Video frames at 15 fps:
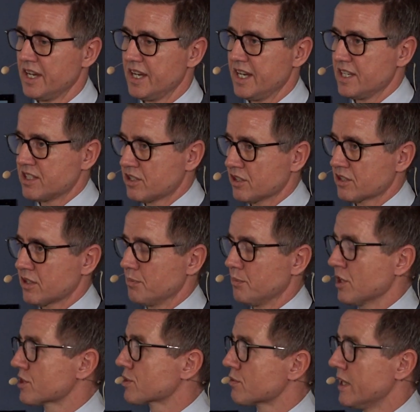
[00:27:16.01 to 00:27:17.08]
is just a
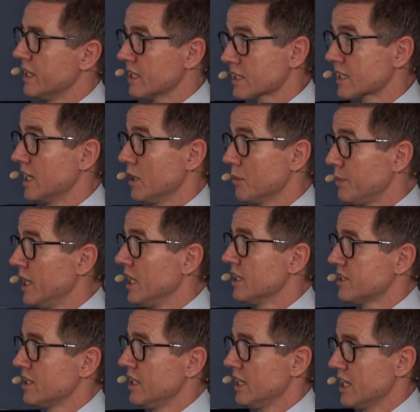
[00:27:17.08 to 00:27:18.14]
much greater
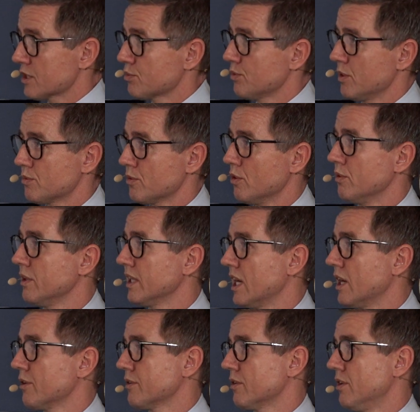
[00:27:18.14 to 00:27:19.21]
scalability as we're rolling
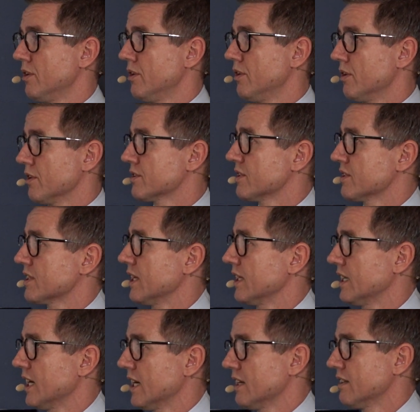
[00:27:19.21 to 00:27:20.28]
out OssDsign
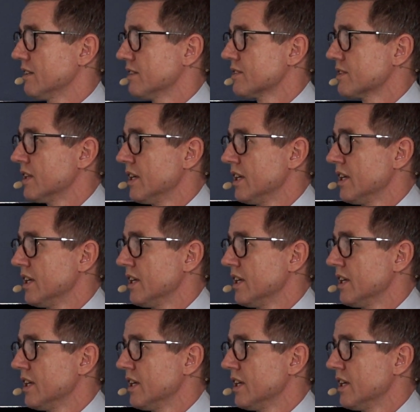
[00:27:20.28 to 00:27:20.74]
Catalyst.